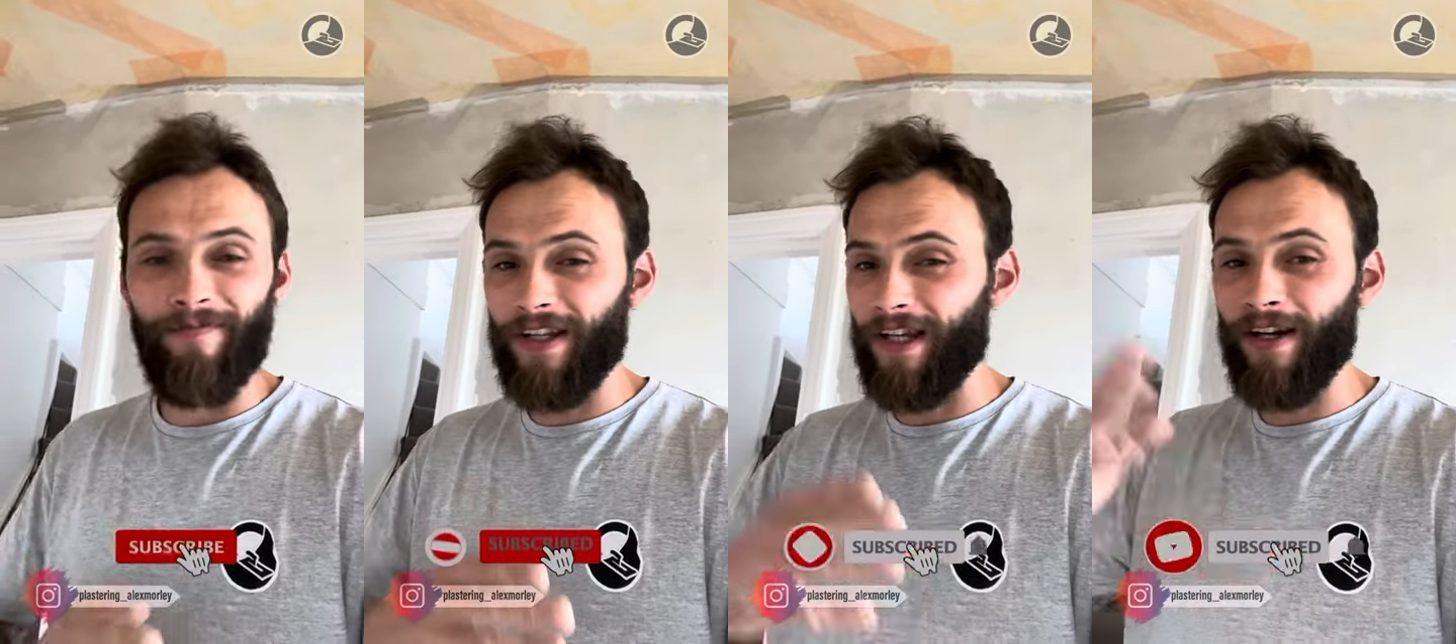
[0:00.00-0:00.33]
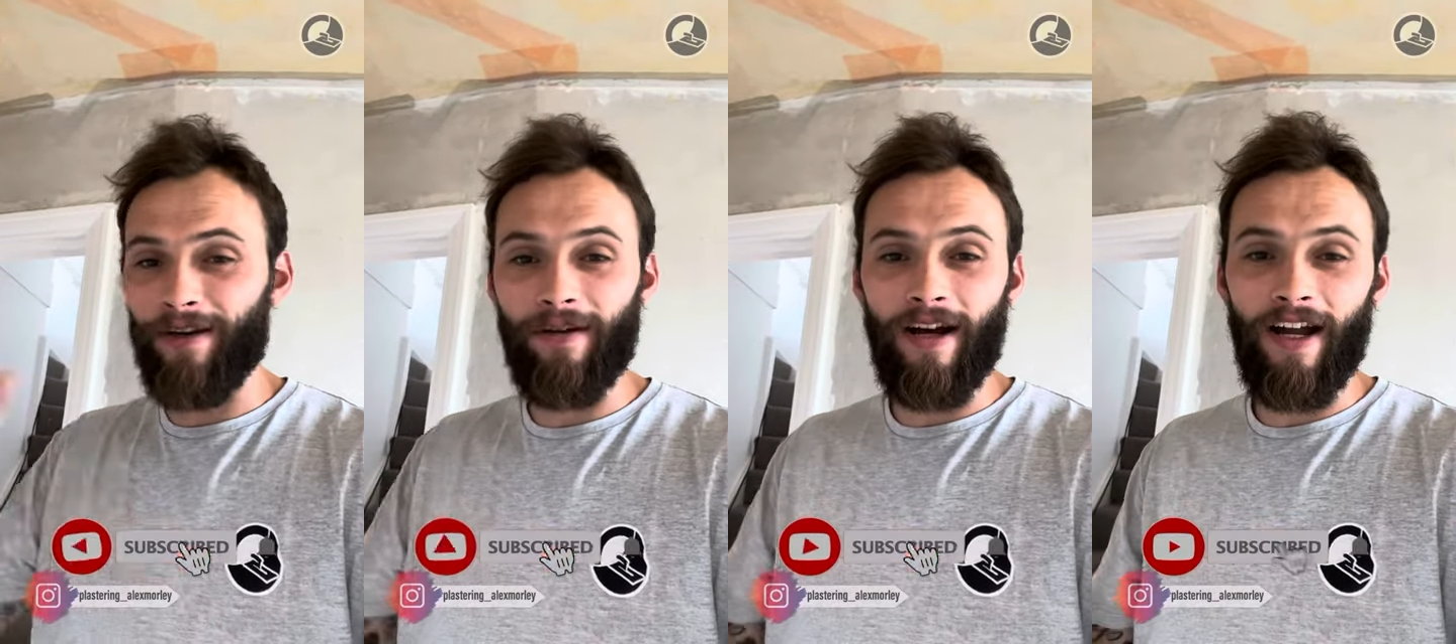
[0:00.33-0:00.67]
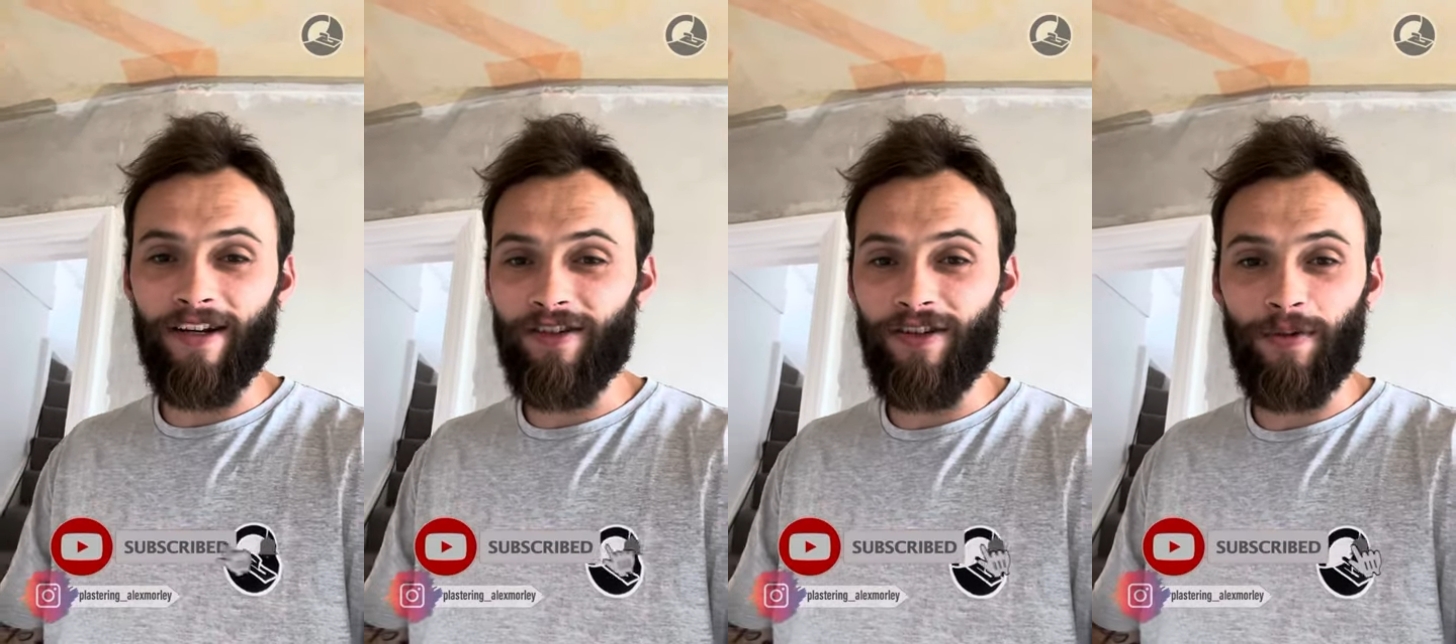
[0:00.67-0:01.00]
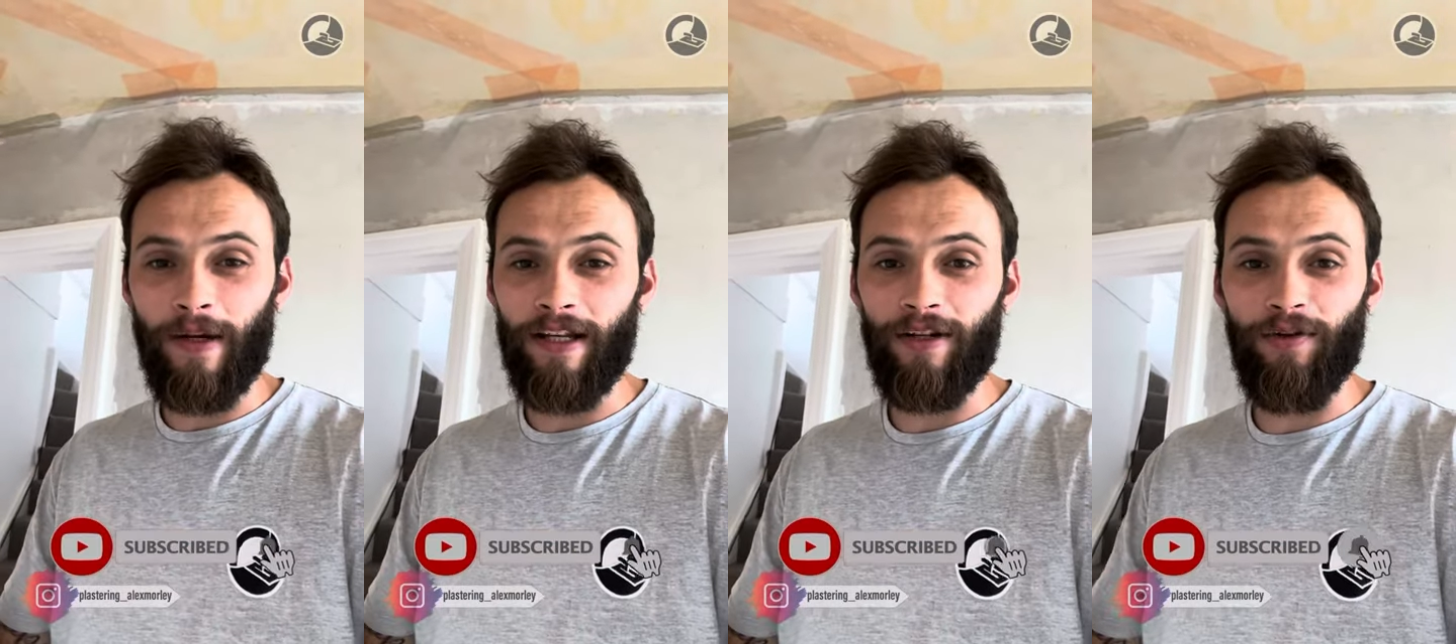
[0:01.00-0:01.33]
you know,
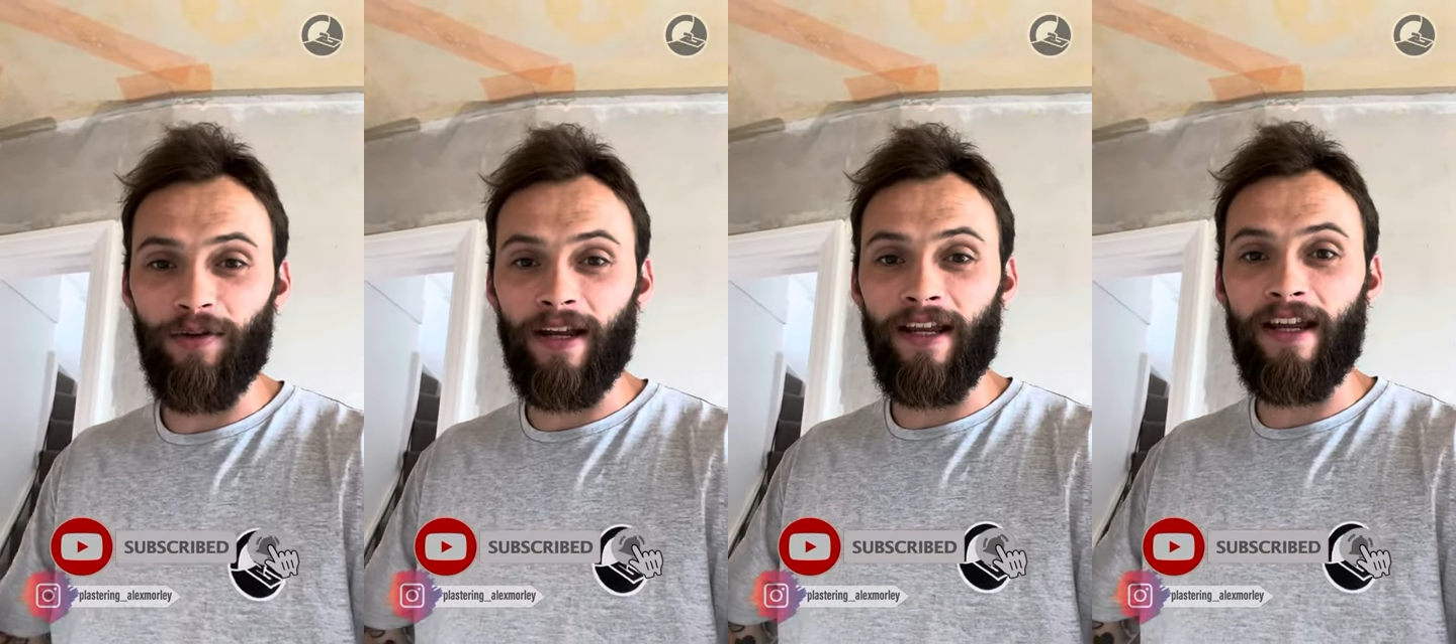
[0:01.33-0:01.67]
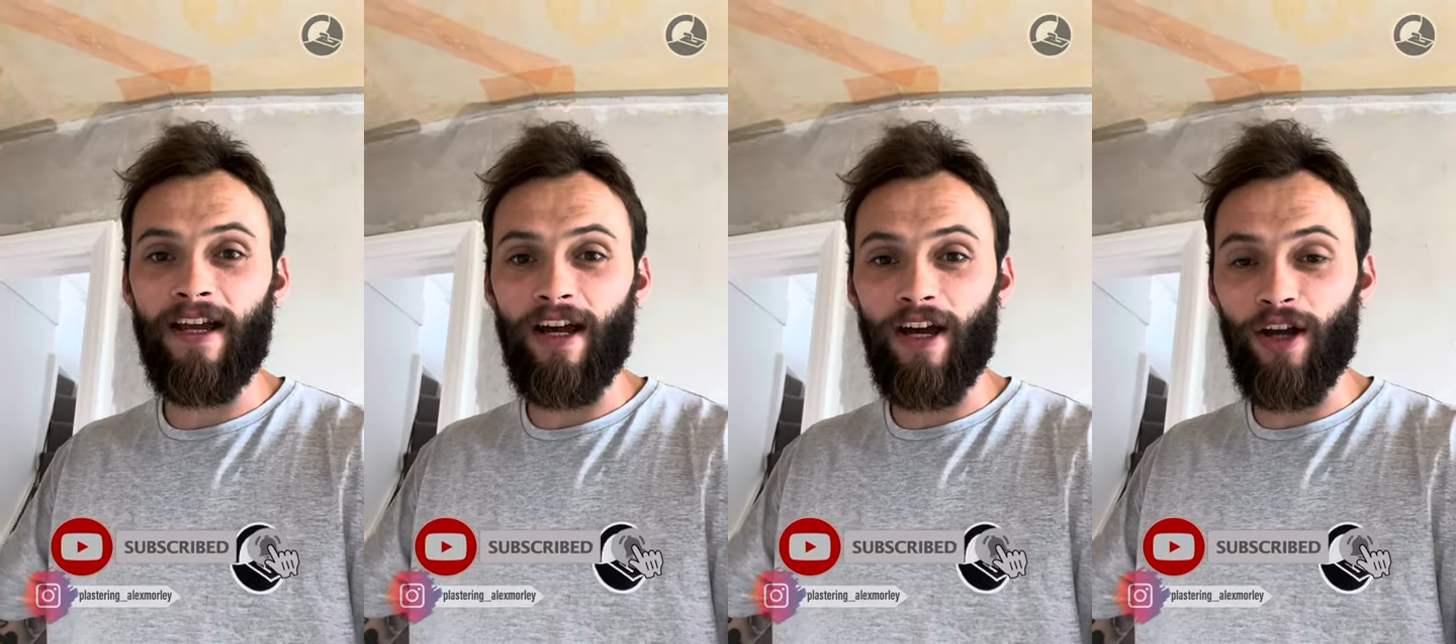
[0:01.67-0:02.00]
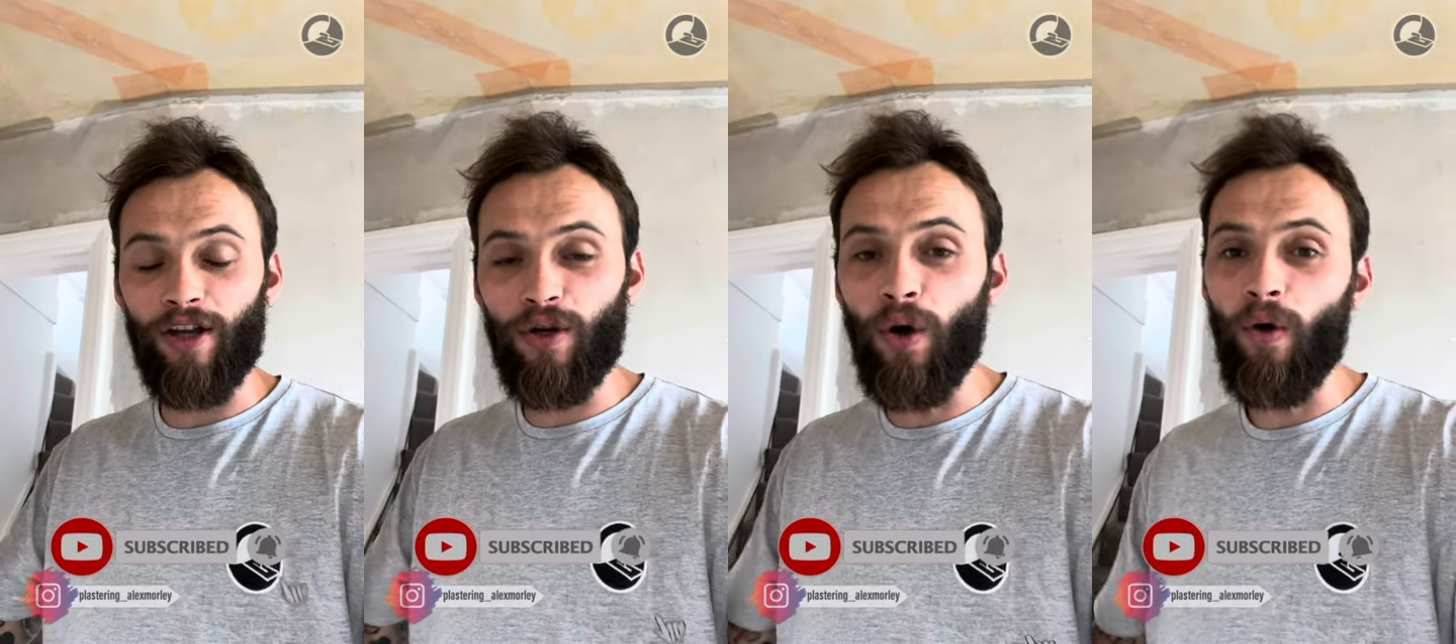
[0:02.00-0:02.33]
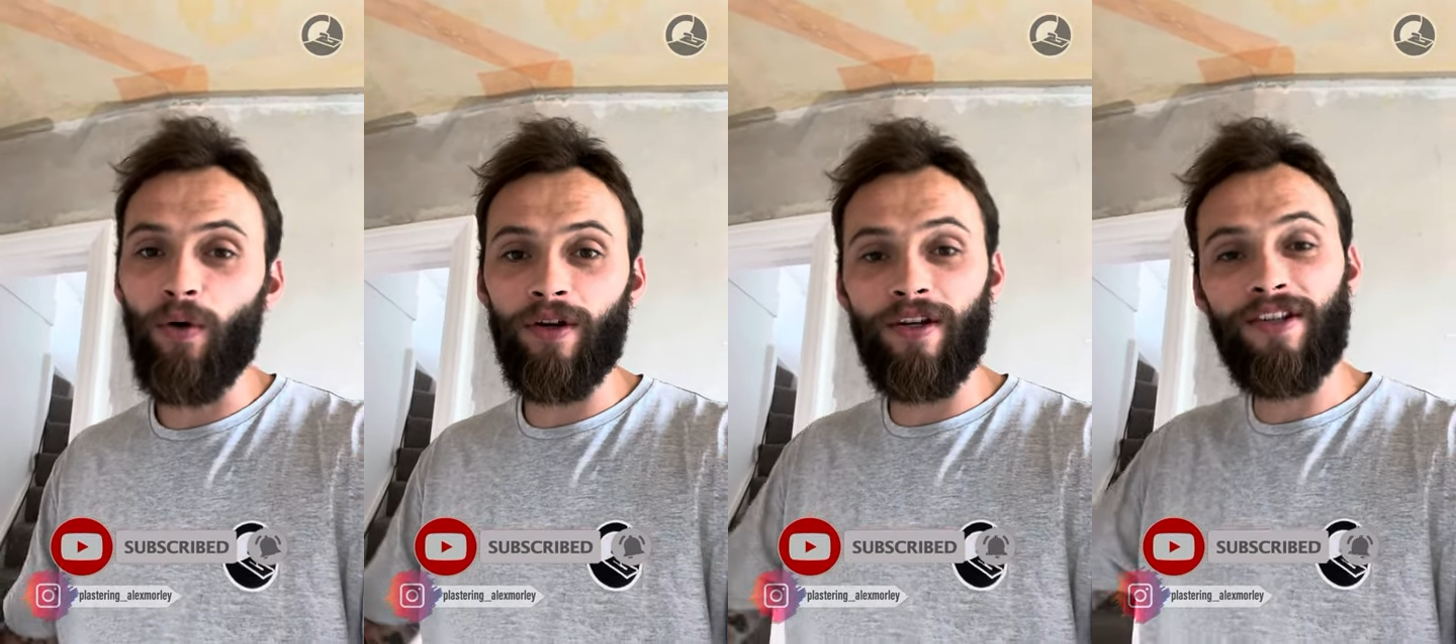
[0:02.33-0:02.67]
120 degree uh,
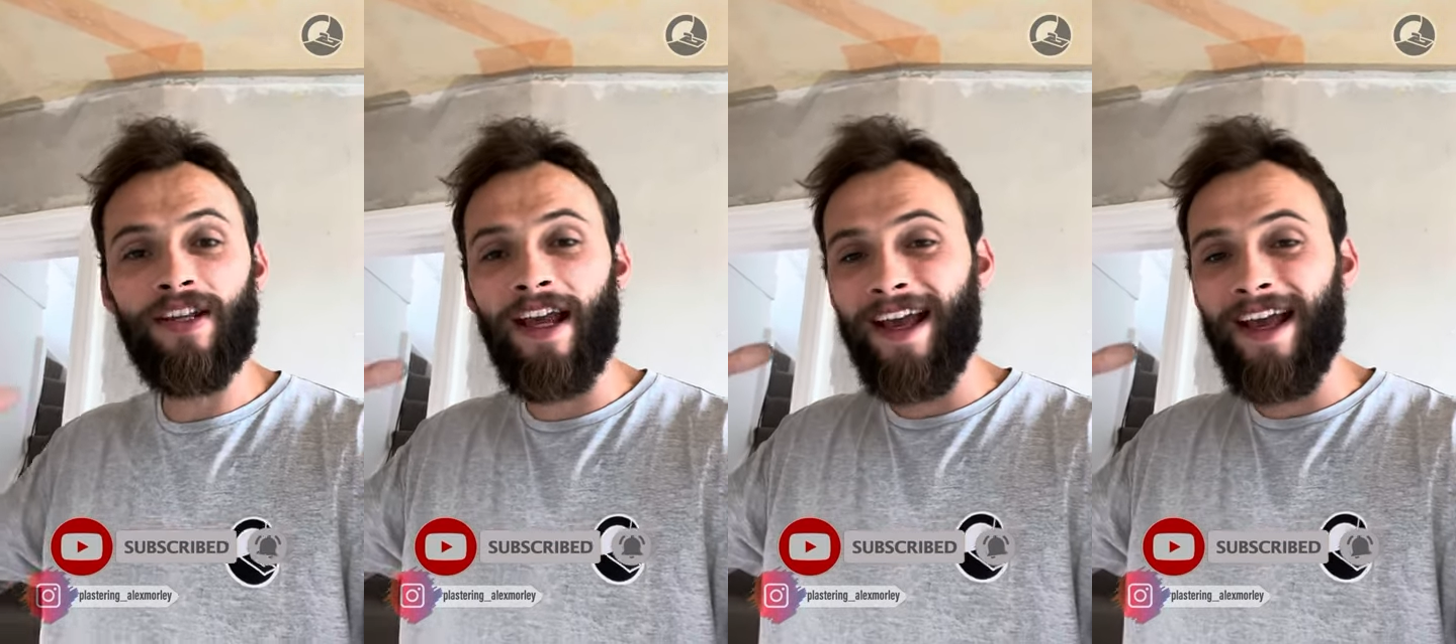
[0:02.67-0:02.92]
corners,